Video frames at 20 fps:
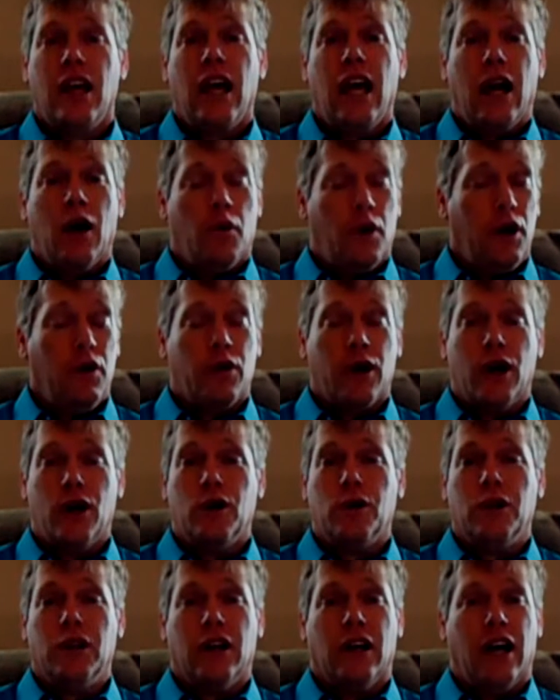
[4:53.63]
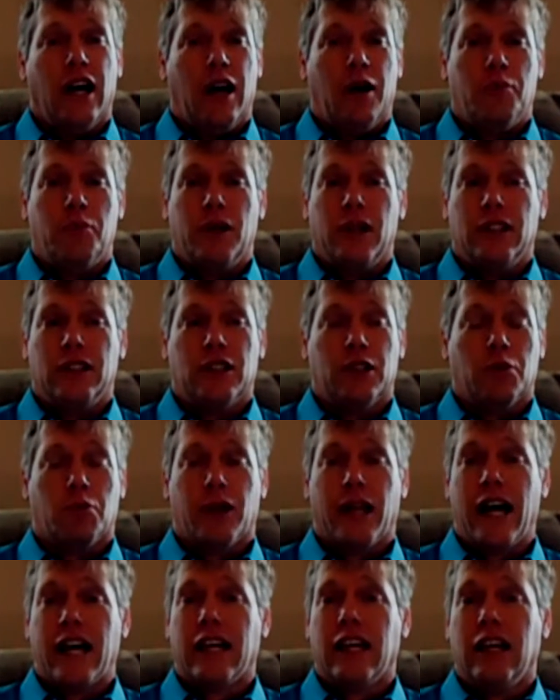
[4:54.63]
and we rode up into the
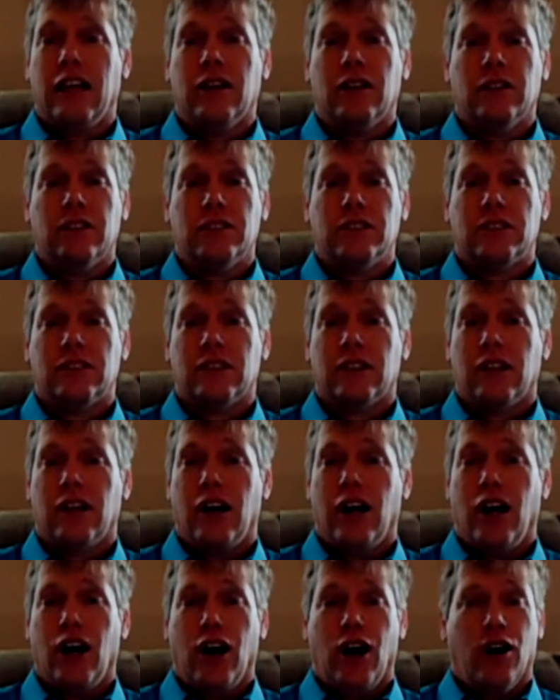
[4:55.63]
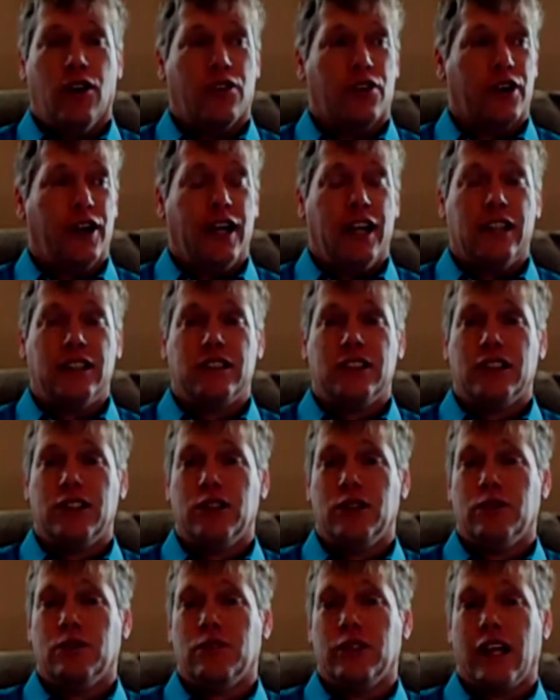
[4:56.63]
Black Hills, over
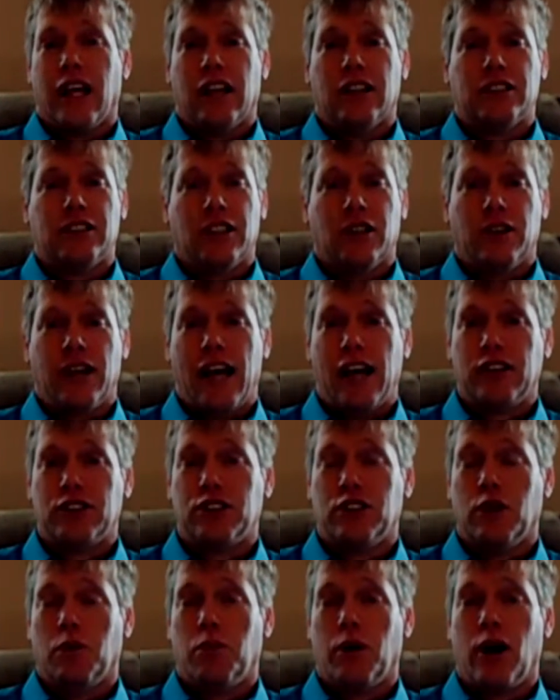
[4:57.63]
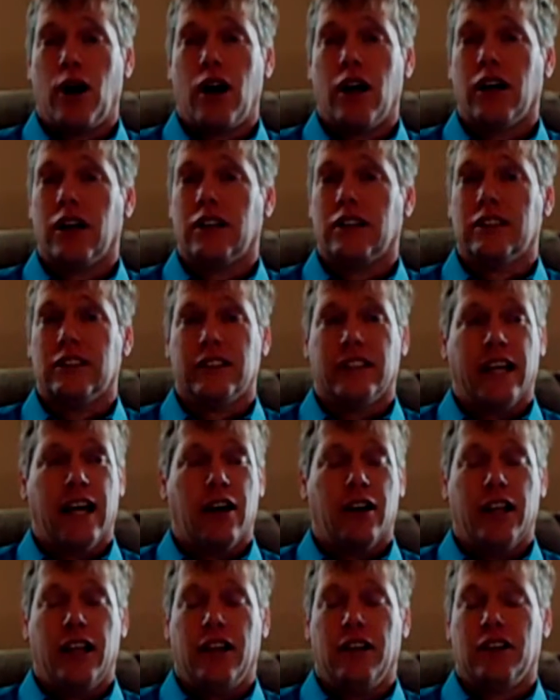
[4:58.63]
into Yellowstone National Park,
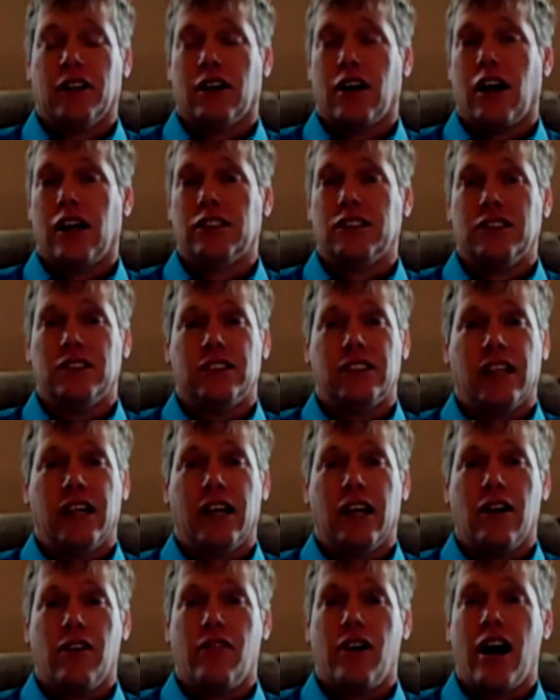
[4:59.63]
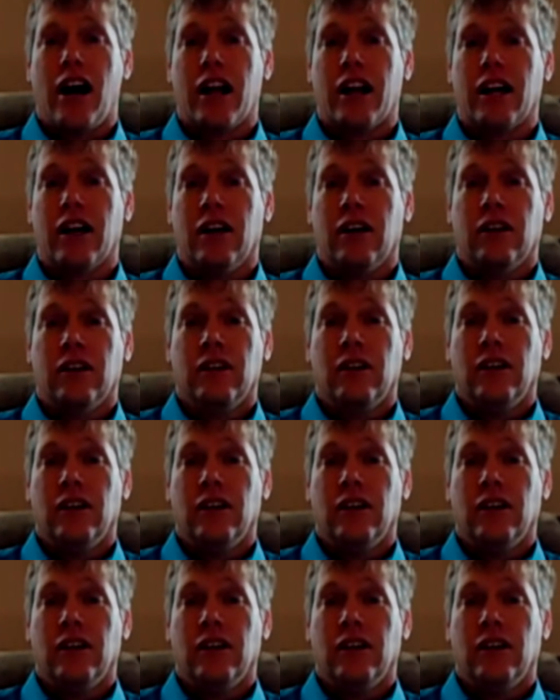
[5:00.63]
down into Carson City, Nevada,